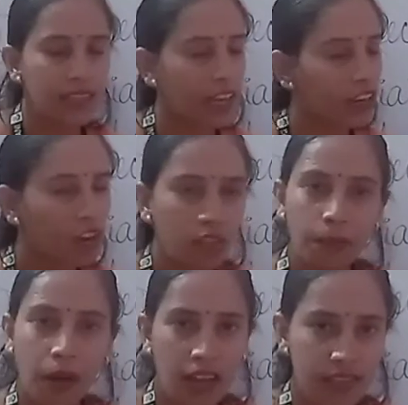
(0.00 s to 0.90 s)

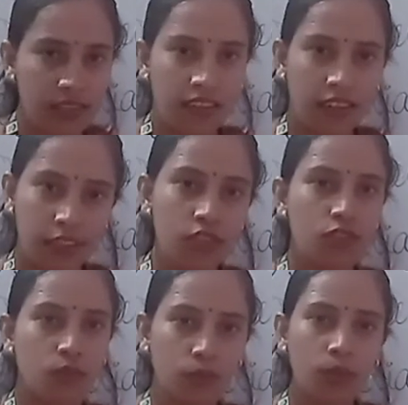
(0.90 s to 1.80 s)
cannot pass
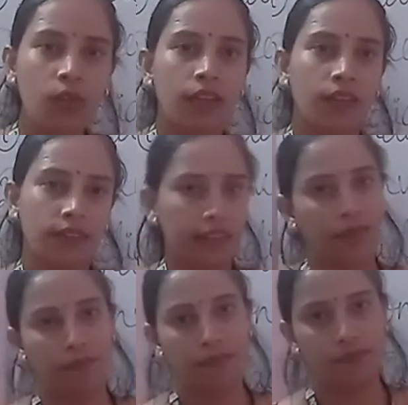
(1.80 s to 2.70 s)
heat through
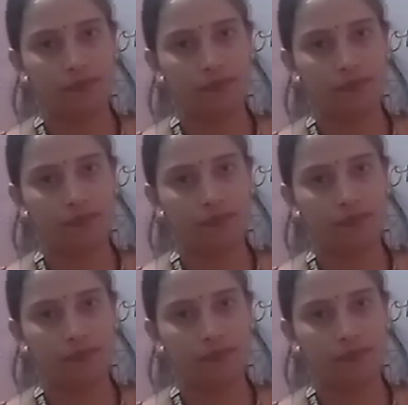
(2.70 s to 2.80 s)
them.